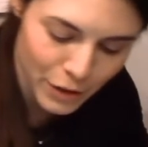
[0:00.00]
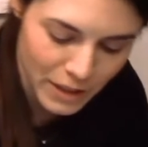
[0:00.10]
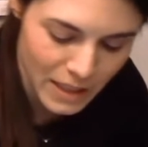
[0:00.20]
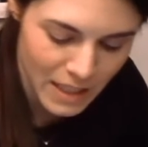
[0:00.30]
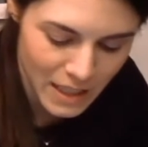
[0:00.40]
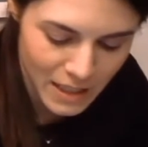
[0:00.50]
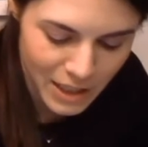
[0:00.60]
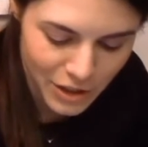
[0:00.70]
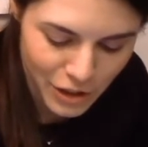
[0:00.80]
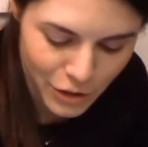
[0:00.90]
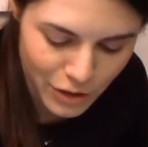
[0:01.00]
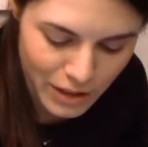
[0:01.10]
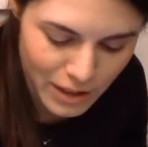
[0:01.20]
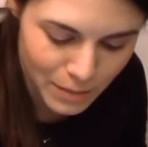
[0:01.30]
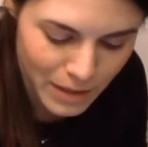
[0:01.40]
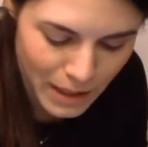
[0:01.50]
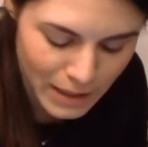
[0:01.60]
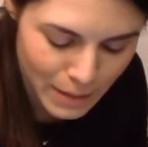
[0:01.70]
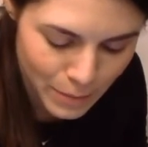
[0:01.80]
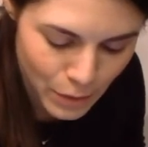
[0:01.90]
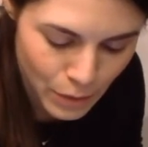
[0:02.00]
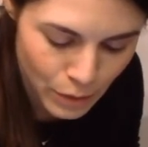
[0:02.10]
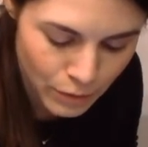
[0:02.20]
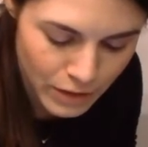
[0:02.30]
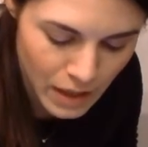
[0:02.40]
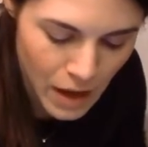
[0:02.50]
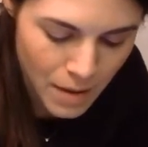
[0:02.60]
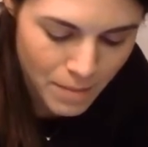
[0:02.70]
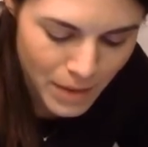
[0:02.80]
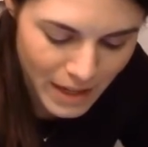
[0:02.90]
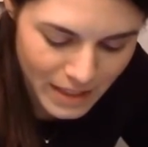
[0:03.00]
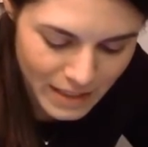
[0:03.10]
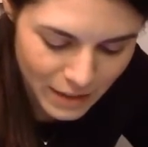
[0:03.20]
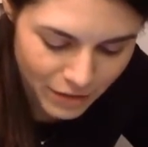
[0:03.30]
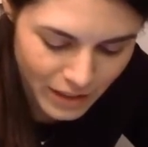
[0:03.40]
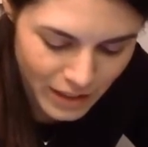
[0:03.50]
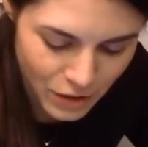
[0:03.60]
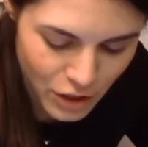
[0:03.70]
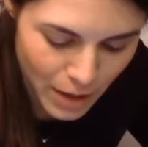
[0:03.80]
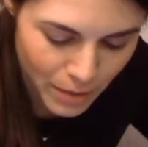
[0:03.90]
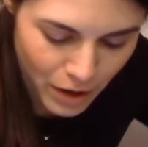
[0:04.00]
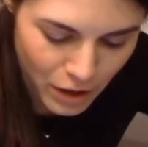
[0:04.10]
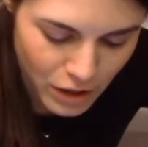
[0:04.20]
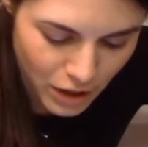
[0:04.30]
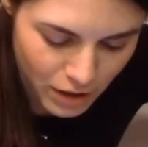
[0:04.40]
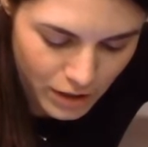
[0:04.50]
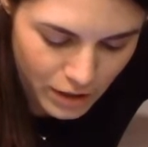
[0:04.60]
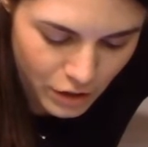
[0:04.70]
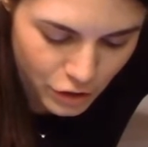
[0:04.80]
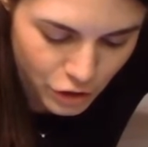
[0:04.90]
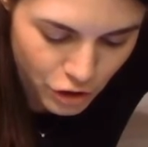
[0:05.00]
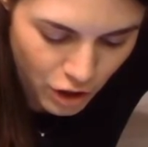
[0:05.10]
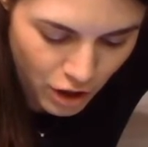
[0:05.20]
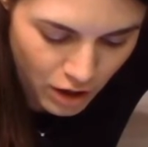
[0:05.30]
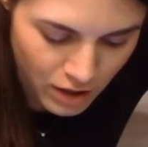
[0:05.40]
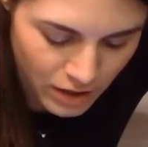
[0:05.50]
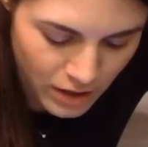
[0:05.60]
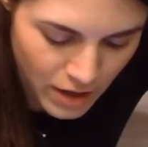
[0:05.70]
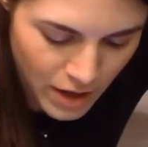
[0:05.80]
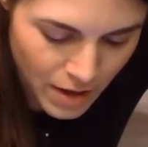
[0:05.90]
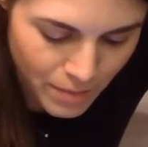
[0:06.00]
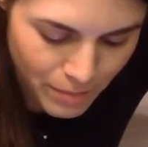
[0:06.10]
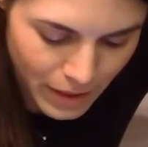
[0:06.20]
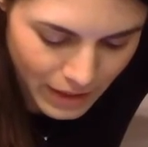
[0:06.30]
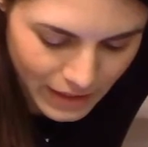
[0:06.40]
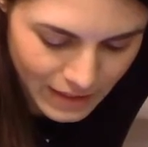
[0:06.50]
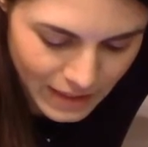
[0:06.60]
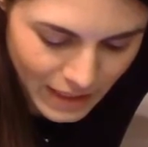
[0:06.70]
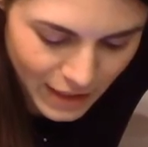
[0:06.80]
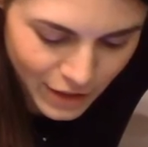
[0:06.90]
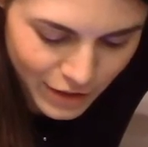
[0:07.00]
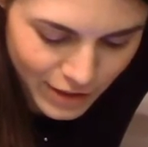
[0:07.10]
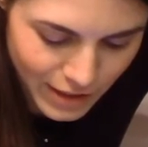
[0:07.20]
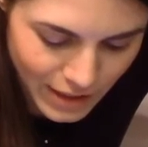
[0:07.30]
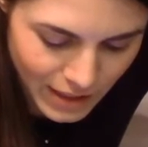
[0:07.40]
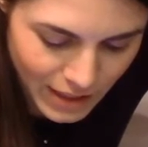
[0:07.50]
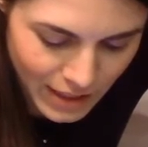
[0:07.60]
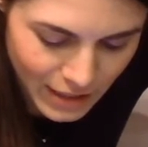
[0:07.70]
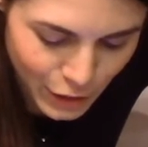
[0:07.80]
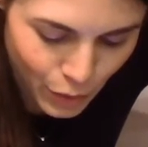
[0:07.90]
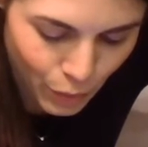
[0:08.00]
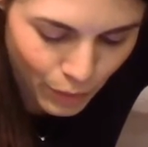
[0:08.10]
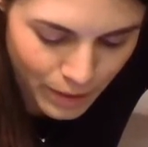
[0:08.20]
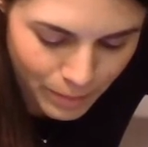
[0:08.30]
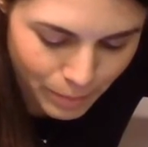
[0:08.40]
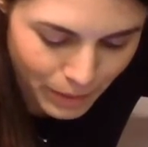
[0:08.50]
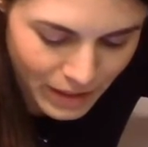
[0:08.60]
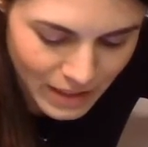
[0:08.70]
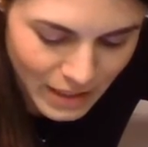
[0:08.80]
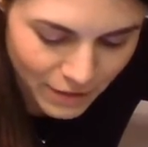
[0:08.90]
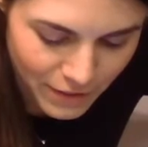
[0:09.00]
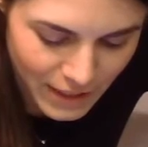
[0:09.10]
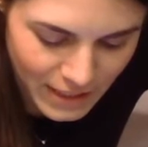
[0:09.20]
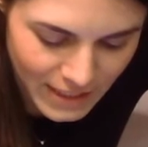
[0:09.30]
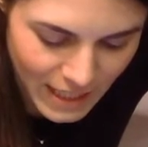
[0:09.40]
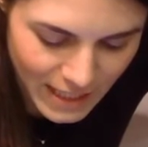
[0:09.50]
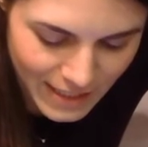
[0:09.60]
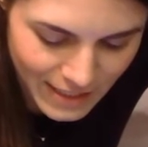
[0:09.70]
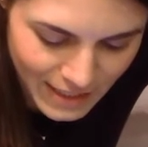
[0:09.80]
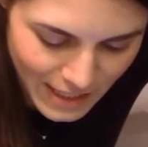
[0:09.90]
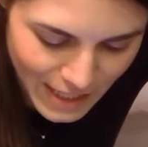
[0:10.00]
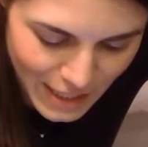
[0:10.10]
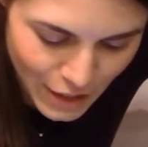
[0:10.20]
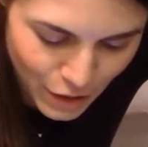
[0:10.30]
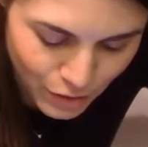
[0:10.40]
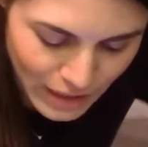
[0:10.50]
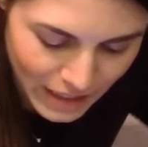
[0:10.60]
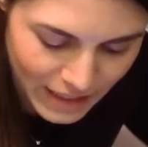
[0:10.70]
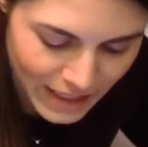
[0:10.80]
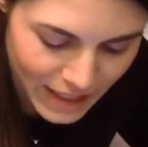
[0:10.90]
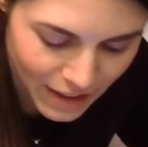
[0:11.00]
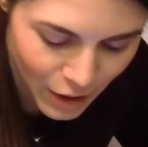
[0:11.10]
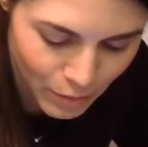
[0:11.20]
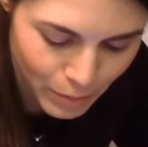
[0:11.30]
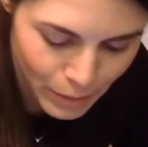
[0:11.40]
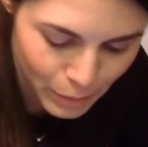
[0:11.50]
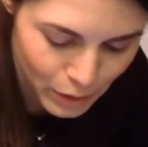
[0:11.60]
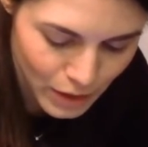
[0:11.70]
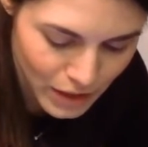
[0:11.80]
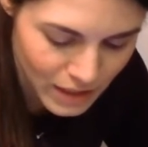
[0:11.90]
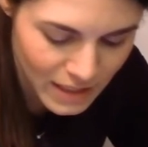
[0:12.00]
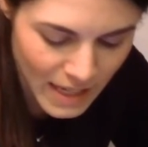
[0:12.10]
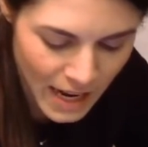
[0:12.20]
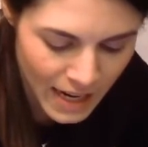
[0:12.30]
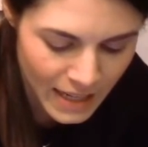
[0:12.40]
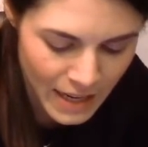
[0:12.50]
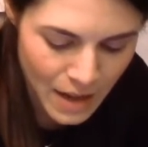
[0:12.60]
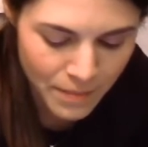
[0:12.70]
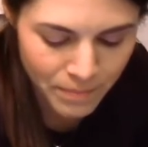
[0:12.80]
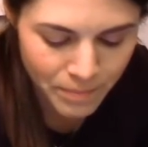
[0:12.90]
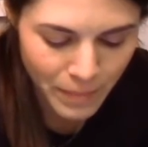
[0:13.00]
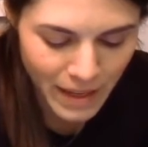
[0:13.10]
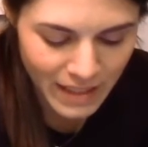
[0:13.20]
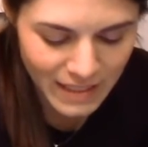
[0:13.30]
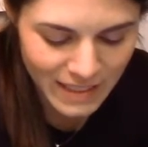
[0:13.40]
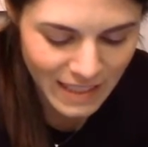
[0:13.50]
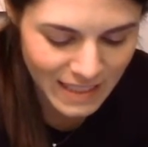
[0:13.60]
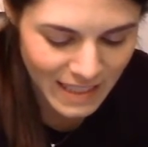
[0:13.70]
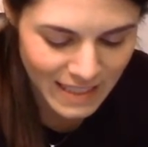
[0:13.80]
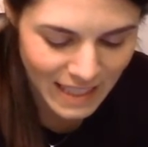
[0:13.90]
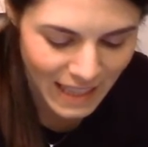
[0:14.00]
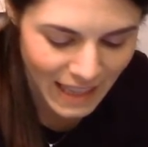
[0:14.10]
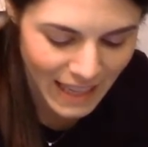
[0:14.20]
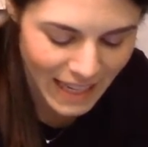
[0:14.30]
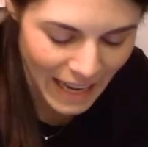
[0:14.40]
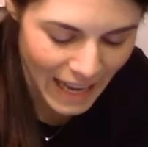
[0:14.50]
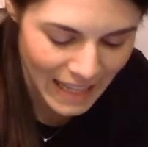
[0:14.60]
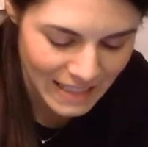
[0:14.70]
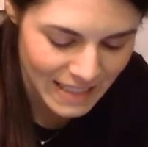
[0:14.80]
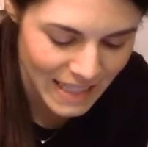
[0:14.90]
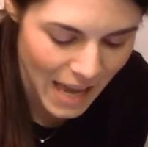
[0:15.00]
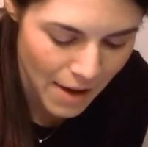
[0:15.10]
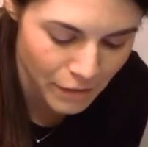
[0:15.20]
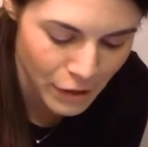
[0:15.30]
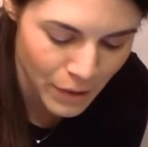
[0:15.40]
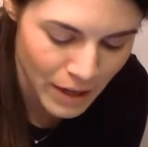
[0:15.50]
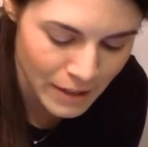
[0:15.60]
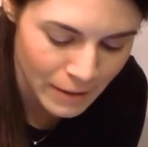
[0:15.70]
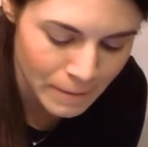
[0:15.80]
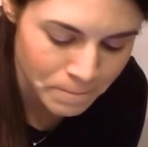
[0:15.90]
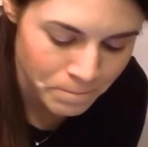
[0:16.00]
Christina teaches Chris some dancing moves. Megan, Tiffany, and Gemma are talking John. Megan says he is a wimp. Tiffany says he knows how to get on people's good side. Megan says he's a lick ass to everyone.